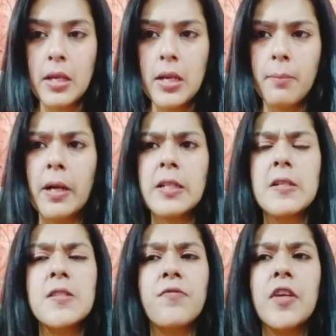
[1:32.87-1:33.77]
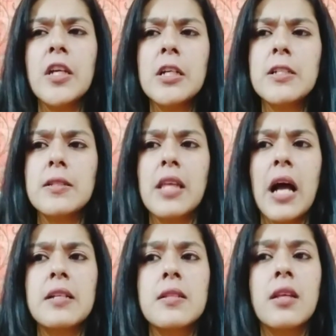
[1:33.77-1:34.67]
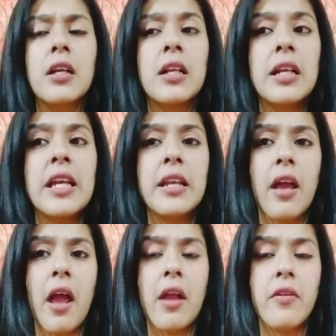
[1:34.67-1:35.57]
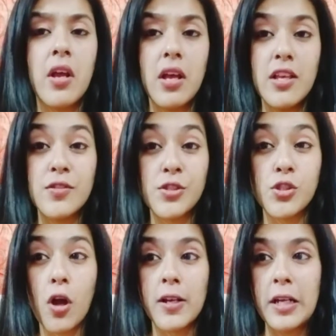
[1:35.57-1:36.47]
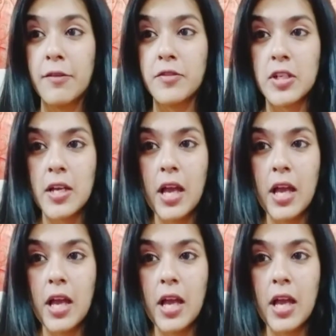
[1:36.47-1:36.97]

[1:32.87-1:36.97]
But it is feared that the clean air is short-lived